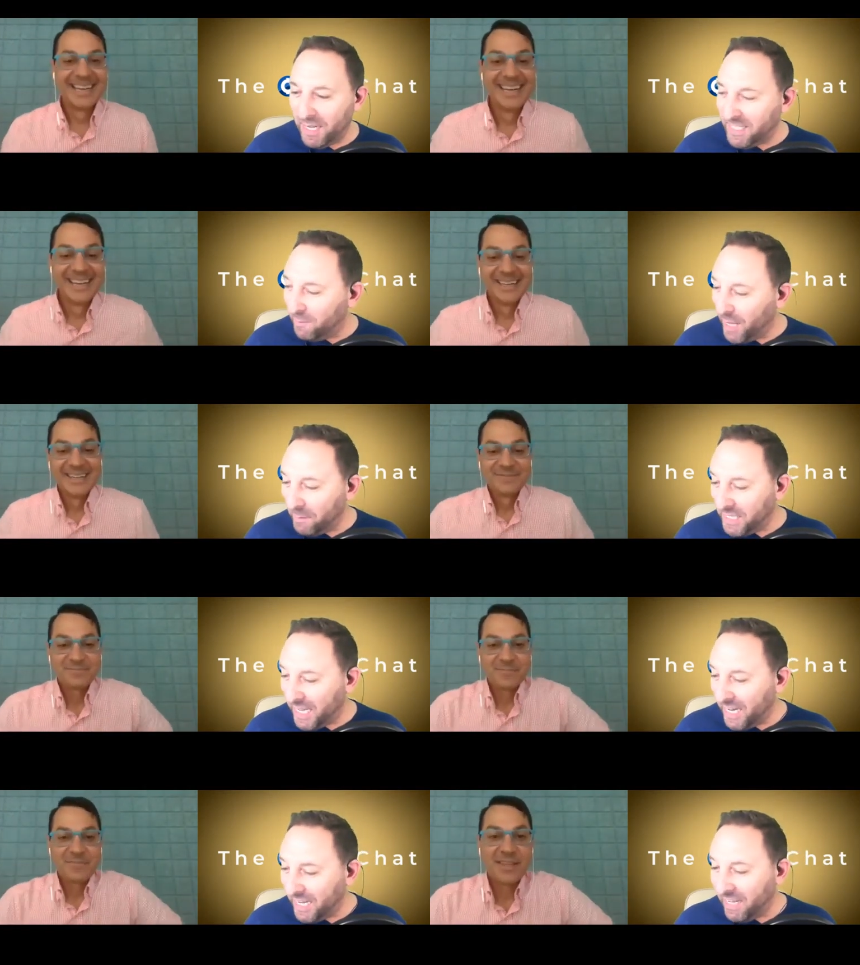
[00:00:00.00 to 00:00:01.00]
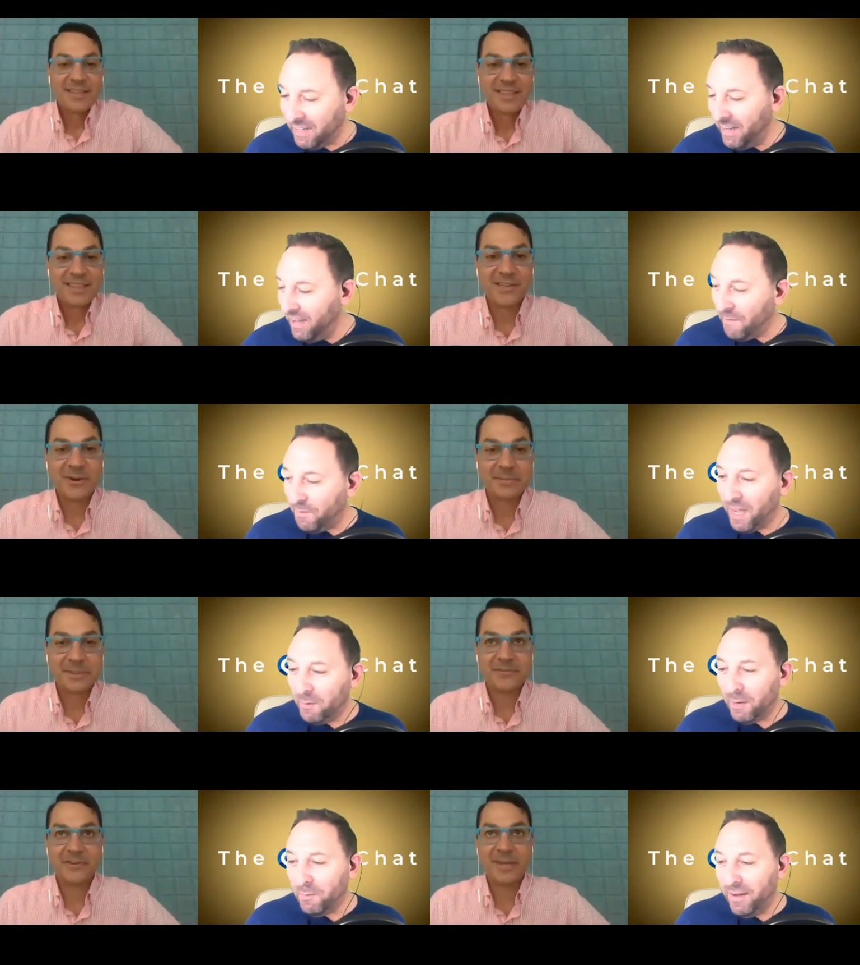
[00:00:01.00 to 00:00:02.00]
Speaker 1: did I say? How do I say it again? The noise,
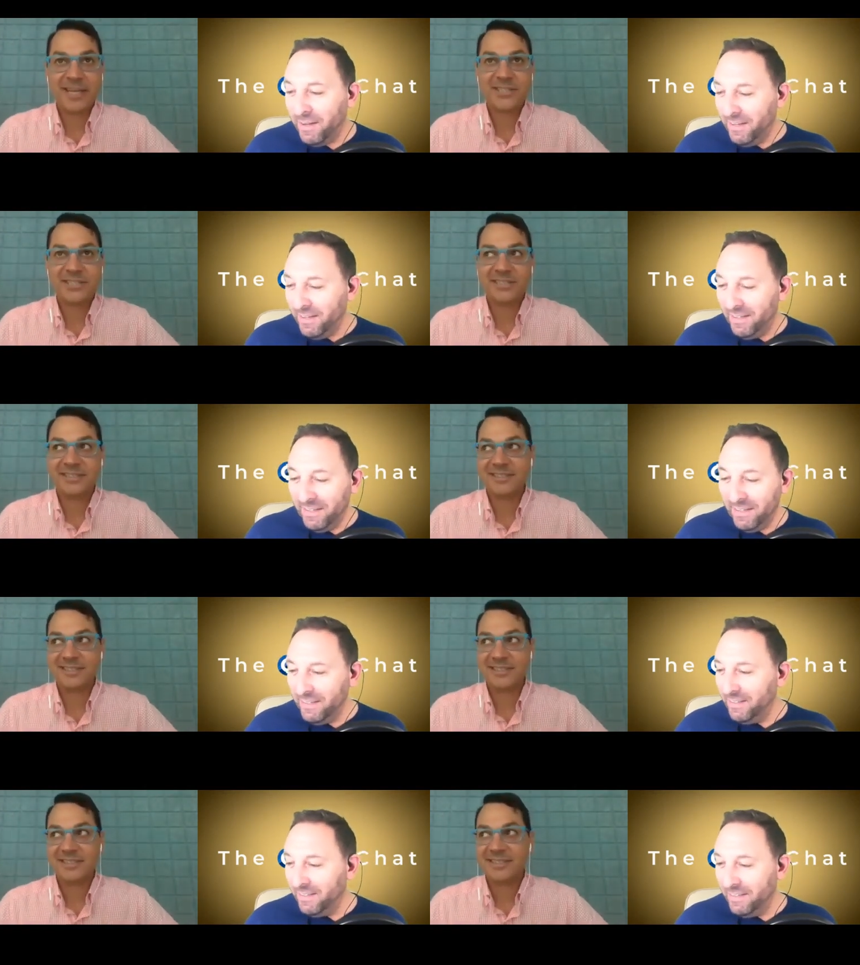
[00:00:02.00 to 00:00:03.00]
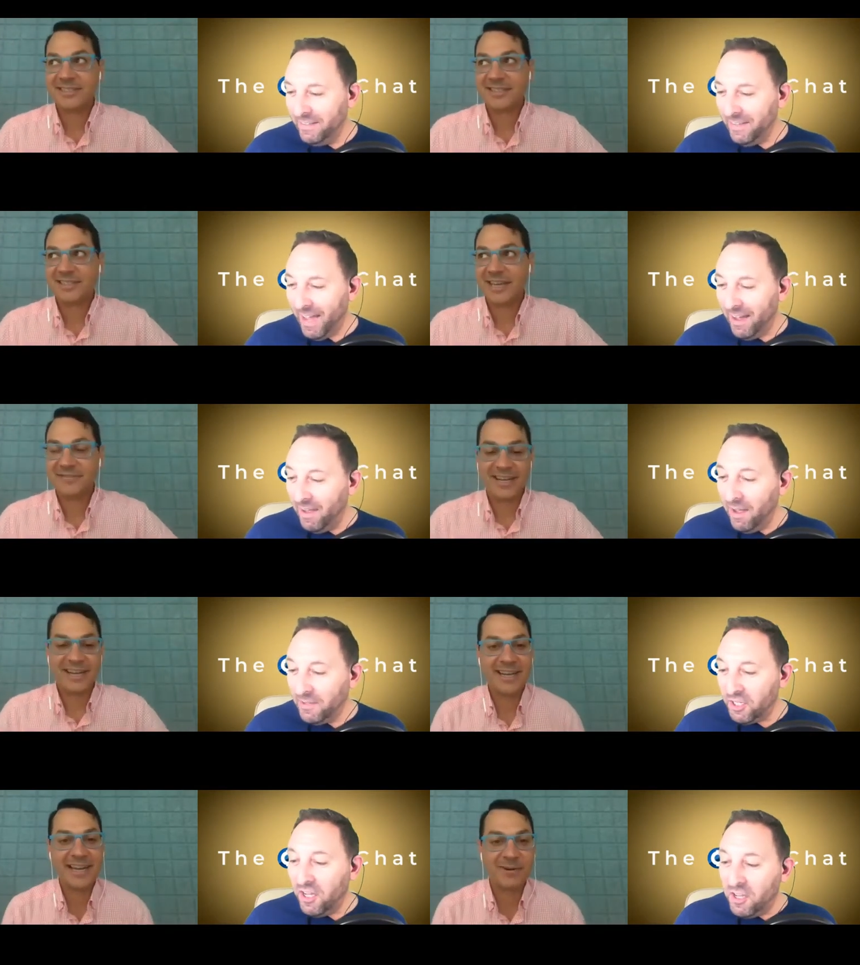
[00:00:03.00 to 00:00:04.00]
misinformation. Yeah, I
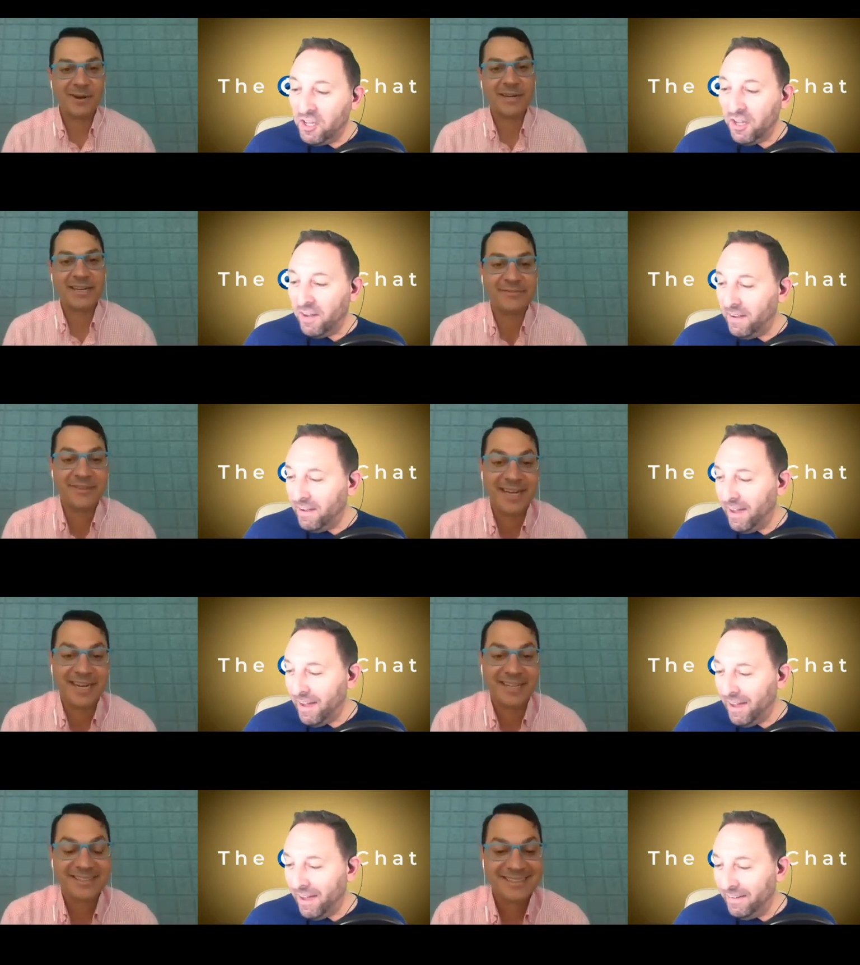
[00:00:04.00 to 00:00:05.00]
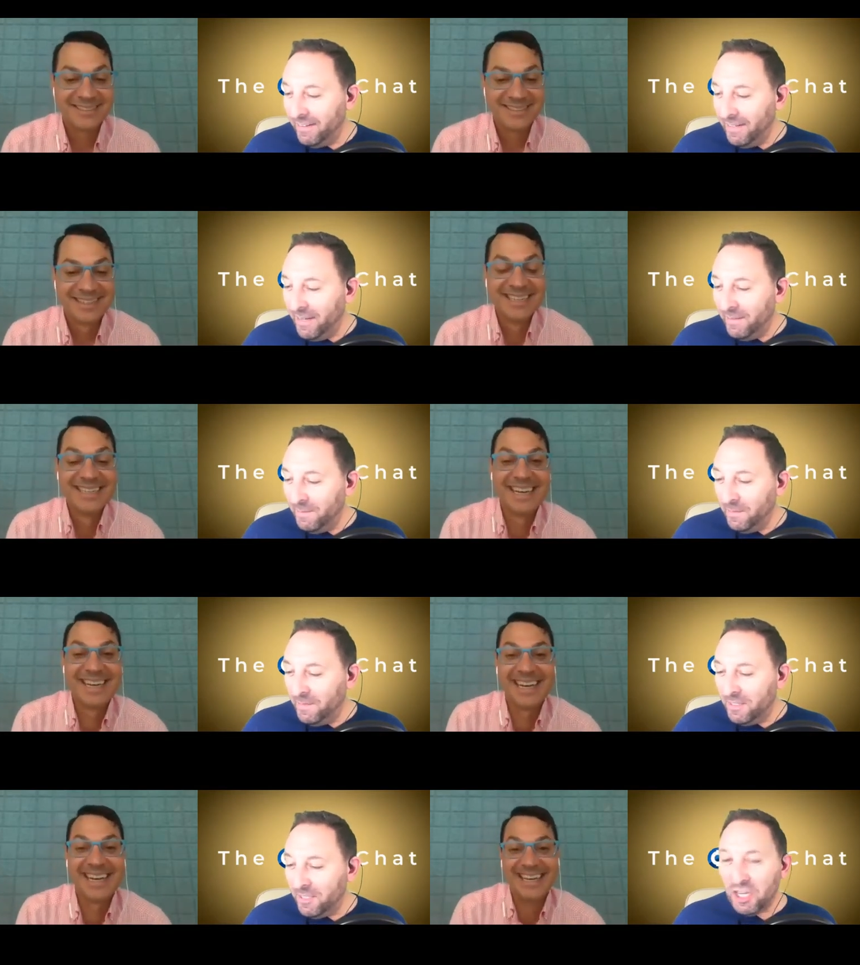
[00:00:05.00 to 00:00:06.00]
forgot. I wrote it. And I
Speaker 2: forgot. Uh,
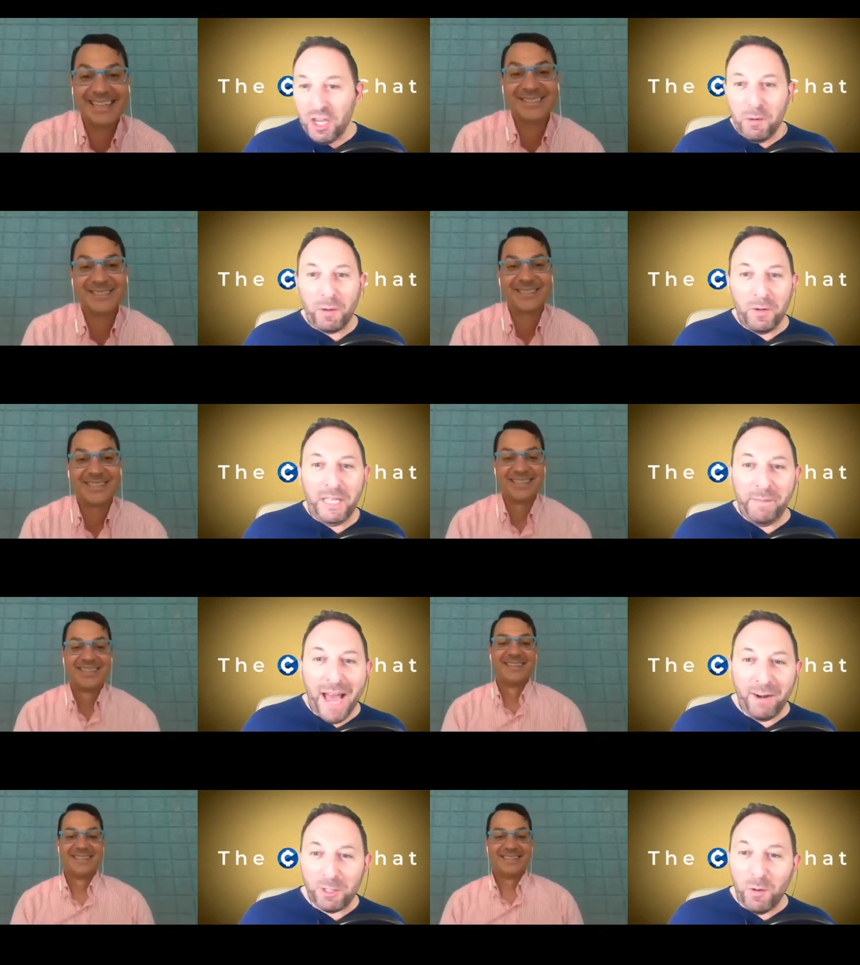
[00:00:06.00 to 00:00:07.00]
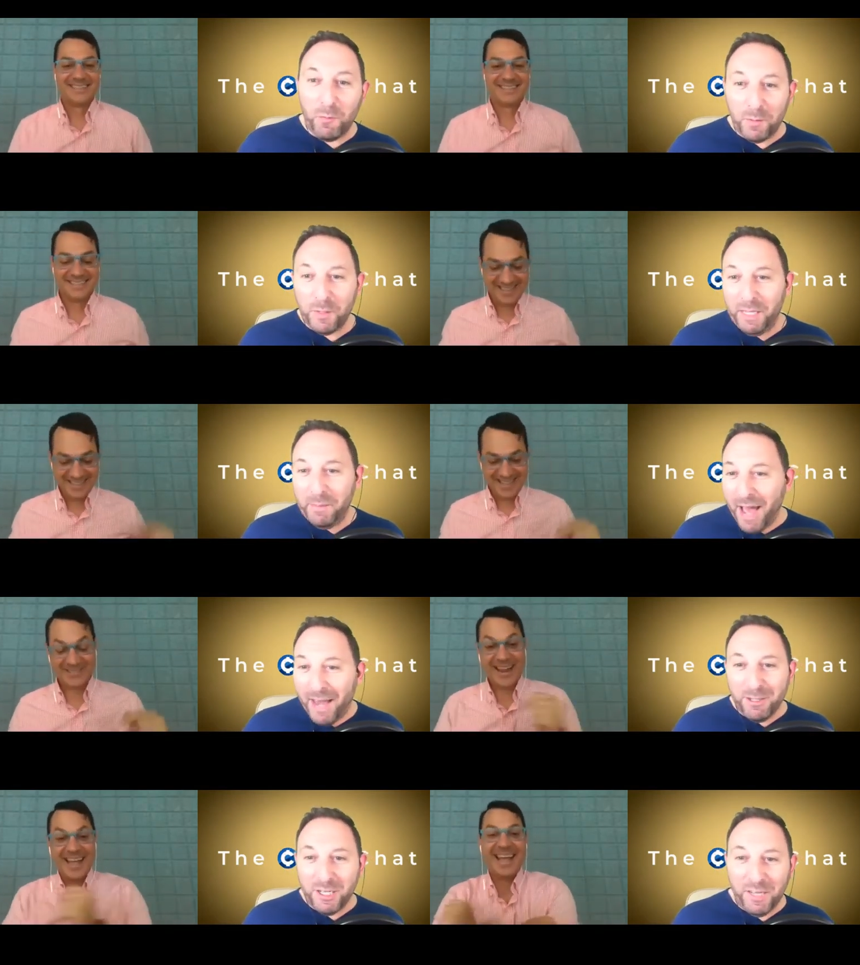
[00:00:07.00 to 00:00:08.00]
Speaker 1: to tell you what really matters. Well, what really
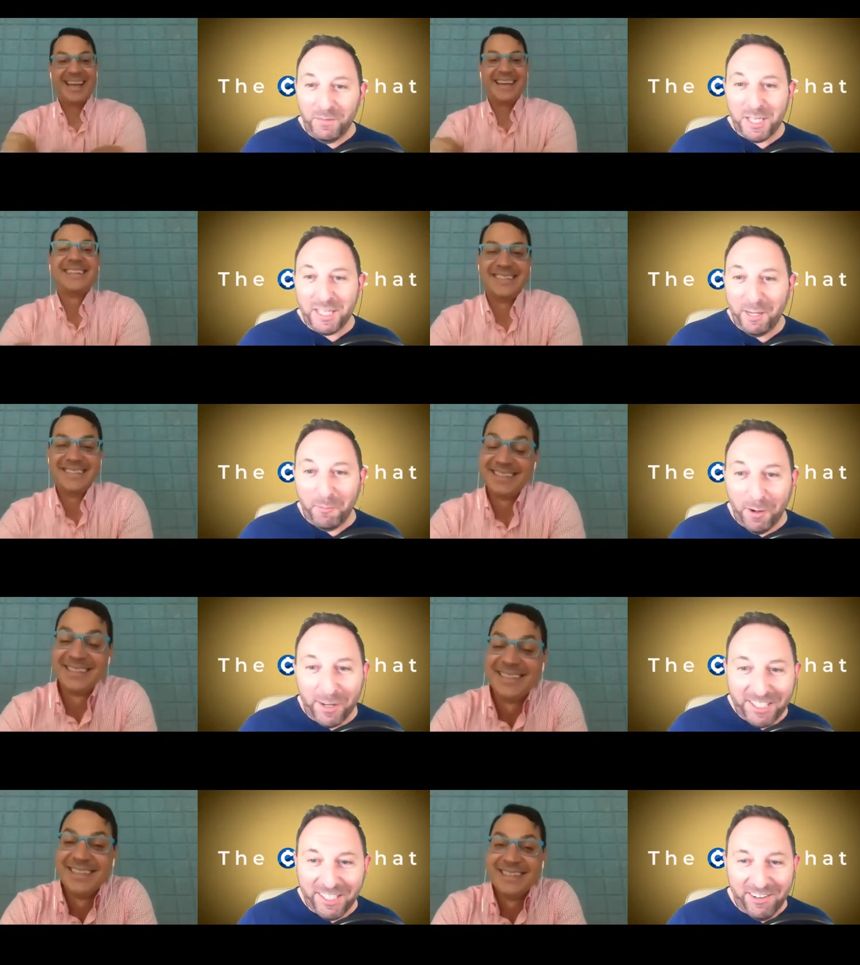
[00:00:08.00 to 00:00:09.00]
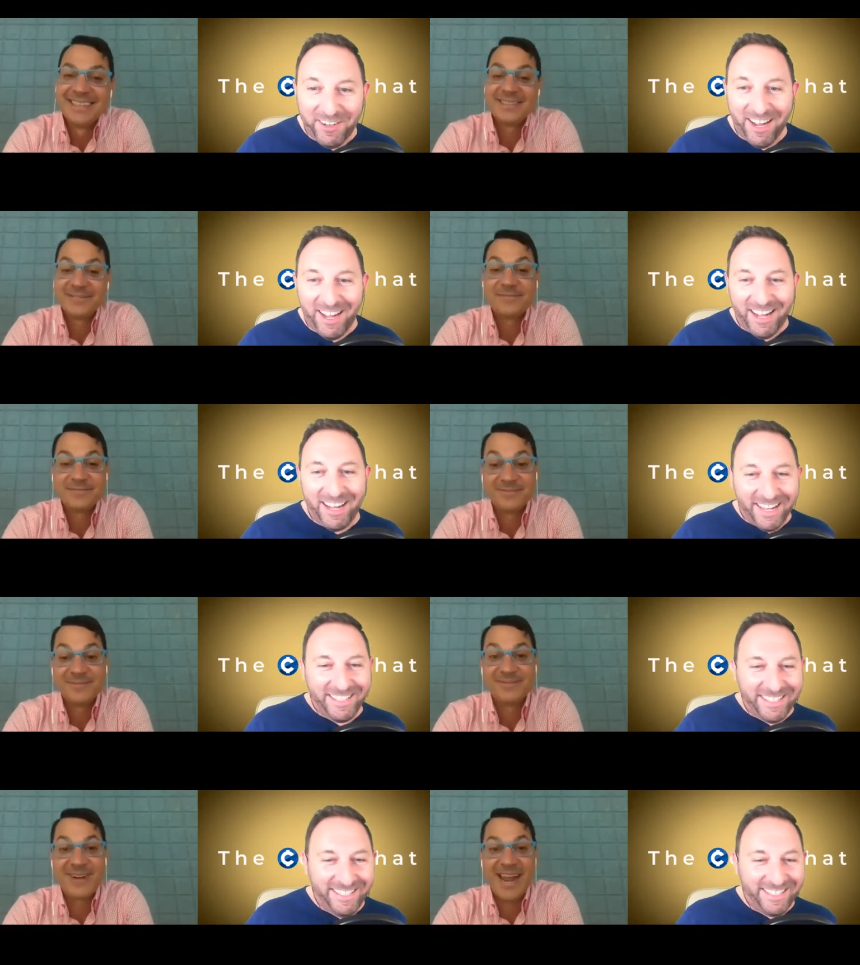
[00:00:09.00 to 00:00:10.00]
matters is if this thing works or not.
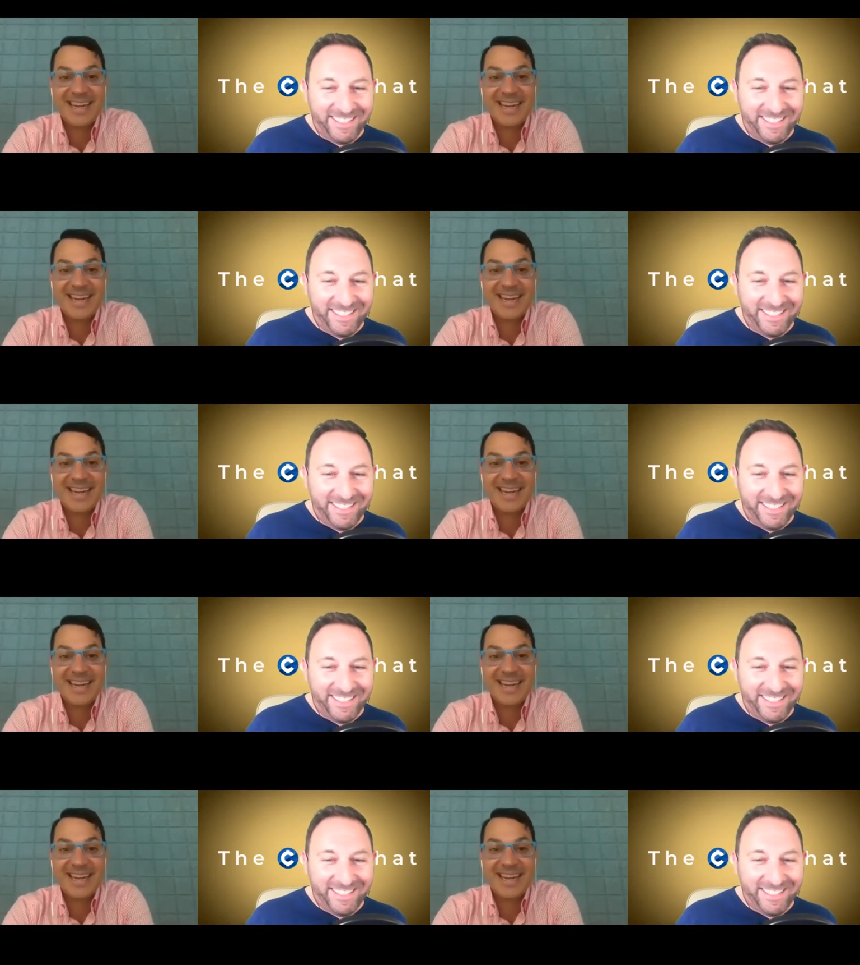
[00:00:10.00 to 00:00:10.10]
Right.